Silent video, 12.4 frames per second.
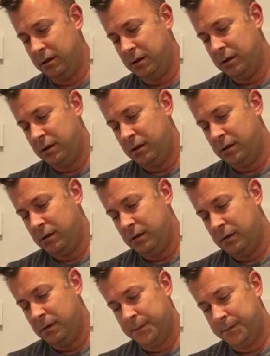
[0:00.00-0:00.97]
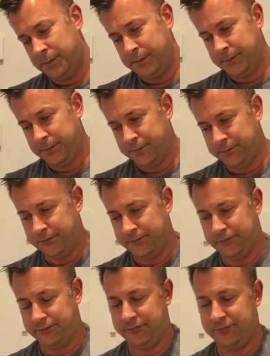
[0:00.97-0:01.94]

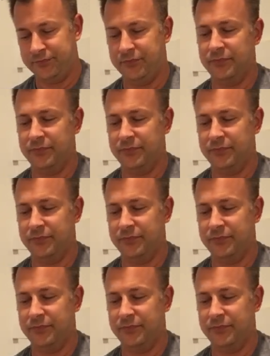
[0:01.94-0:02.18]
(no one is talking)